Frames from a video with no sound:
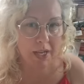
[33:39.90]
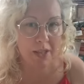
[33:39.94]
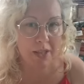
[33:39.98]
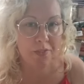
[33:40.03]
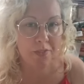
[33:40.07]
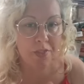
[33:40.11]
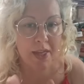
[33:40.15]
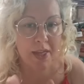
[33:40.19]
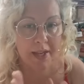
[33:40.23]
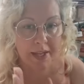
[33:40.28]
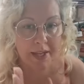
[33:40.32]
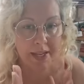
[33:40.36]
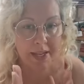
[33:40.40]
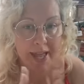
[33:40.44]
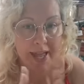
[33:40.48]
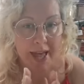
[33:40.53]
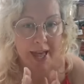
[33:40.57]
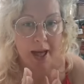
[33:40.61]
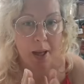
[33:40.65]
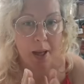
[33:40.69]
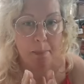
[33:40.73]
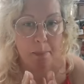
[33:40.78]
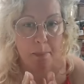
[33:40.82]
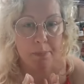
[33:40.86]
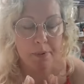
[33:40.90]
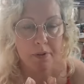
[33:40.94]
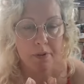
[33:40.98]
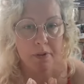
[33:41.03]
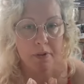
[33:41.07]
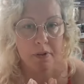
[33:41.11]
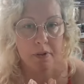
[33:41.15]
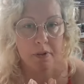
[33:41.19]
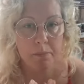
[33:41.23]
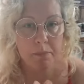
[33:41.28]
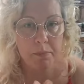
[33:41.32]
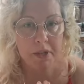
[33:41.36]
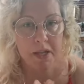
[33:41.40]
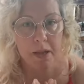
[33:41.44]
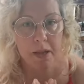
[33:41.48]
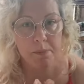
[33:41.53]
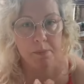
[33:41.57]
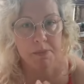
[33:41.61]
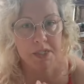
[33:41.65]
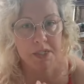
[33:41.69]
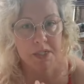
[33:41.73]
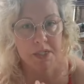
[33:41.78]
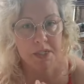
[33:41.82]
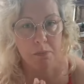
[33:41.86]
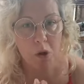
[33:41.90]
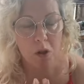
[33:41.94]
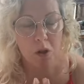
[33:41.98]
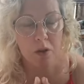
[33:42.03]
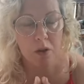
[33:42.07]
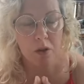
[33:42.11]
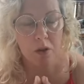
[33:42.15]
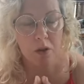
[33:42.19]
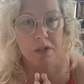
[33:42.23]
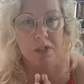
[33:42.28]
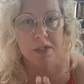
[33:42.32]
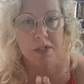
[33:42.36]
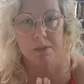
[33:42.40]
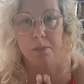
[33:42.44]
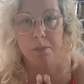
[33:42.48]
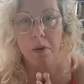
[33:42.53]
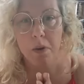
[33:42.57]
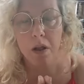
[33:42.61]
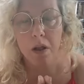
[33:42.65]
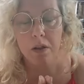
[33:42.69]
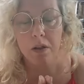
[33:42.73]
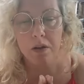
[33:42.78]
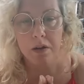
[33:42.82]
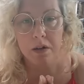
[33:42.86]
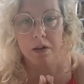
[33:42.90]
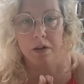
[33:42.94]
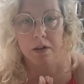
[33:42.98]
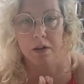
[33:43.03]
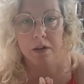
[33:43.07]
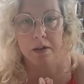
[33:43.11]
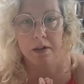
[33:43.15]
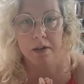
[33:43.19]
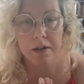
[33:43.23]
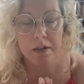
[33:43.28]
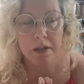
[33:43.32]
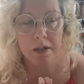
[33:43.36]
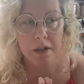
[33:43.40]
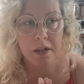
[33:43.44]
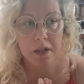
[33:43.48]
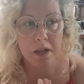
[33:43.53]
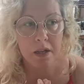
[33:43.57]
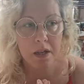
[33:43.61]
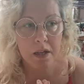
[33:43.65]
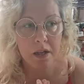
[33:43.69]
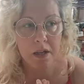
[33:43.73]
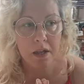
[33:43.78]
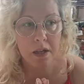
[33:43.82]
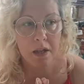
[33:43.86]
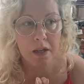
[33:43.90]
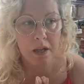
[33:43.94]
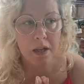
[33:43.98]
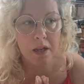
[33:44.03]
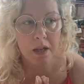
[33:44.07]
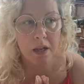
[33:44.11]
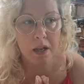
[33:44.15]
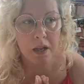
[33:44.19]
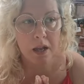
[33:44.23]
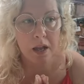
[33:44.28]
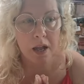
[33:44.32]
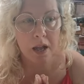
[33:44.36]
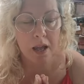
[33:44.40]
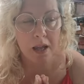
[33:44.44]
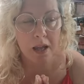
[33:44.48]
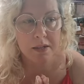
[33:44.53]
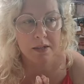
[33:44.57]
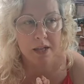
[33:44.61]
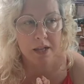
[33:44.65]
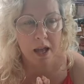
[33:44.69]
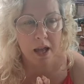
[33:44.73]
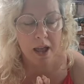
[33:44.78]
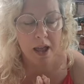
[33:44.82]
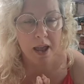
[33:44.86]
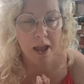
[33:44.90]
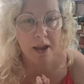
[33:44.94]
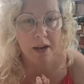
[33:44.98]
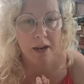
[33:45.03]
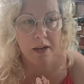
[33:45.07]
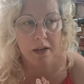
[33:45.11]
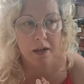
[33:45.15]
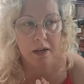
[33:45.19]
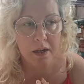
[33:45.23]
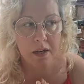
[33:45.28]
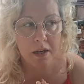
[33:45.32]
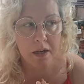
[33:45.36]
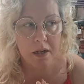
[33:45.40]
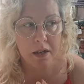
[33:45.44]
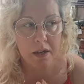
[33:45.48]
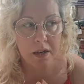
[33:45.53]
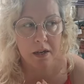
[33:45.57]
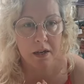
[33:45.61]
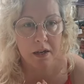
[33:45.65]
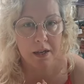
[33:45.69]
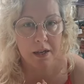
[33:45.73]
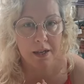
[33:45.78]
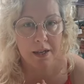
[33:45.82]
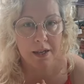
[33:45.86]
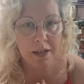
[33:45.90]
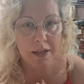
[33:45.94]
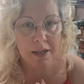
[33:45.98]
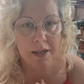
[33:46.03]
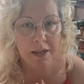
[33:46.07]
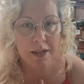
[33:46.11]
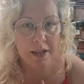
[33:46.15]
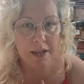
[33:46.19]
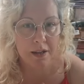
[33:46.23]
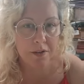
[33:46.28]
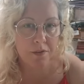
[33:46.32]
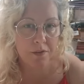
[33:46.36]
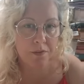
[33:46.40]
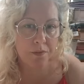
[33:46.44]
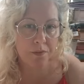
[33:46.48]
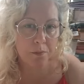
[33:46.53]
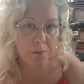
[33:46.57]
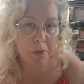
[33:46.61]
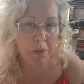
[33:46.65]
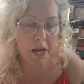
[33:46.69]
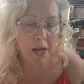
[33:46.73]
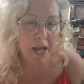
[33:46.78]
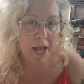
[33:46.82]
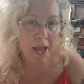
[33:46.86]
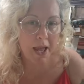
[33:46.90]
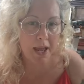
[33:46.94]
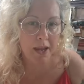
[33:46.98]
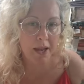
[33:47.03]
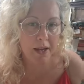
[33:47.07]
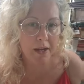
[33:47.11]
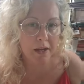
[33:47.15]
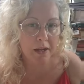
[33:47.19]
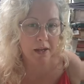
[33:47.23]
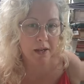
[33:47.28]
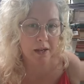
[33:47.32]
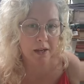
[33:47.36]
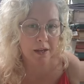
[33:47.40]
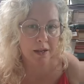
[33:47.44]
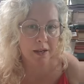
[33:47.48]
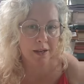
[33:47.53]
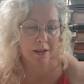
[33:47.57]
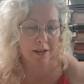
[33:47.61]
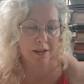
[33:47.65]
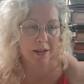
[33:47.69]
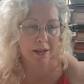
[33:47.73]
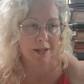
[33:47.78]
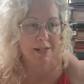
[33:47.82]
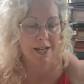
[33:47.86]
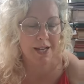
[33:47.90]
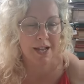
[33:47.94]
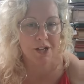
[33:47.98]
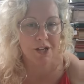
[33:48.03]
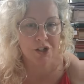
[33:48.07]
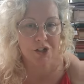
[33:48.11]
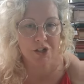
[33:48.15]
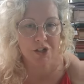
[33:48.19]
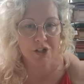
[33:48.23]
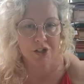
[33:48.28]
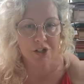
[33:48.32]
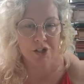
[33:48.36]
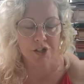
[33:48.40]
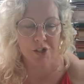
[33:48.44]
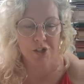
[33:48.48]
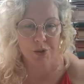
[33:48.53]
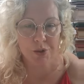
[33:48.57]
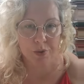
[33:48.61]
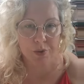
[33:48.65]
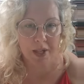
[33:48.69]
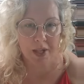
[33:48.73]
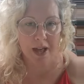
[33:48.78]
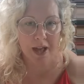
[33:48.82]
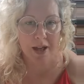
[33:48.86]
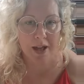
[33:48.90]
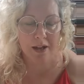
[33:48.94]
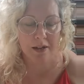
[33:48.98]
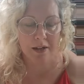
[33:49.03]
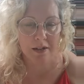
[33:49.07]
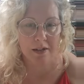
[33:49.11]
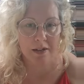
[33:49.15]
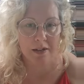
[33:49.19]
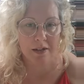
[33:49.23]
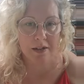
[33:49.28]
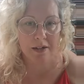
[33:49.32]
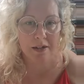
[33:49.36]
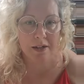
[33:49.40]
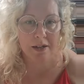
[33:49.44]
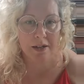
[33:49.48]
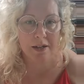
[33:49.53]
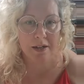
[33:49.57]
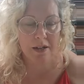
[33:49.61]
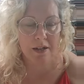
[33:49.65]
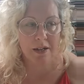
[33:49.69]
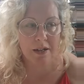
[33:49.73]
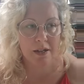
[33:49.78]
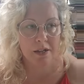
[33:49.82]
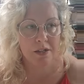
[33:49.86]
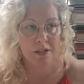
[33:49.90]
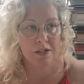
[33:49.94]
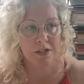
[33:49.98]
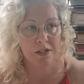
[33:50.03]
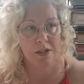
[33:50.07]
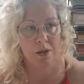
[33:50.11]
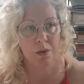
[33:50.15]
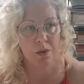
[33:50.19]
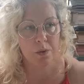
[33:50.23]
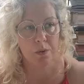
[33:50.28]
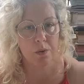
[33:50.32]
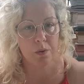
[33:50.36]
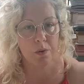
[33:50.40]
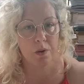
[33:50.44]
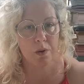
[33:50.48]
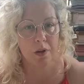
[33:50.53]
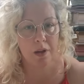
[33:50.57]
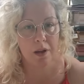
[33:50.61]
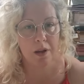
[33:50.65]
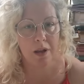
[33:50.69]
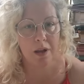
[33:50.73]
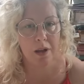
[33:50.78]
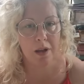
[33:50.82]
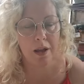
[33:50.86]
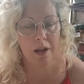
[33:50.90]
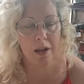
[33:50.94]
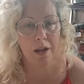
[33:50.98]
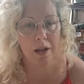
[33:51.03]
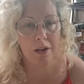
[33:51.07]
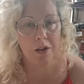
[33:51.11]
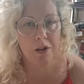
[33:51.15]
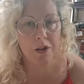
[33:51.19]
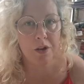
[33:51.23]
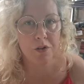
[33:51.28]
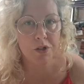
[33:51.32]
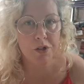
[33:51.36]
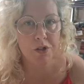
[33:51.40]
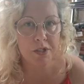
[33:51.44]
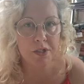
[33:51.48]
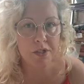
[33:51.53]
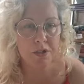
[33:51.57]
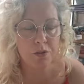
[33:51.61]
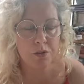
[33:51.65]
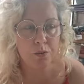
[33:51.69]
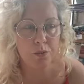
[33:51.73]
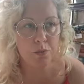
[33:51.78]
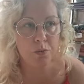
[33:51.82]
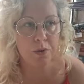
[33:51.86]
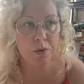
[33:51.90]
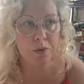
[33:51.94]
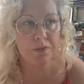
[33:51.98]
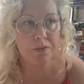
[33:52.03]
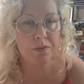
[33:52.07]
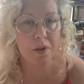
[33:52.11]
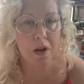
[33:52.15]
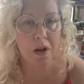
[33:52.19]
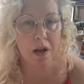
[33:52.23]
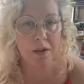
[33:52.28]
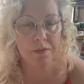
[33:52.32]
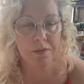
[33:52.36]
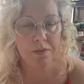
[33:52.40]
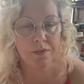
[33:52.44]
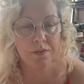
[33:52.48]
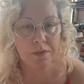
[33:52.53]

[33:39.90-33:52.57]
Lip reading: that gap becomes smaller and smaller as I give my attention to that. So, just to riff a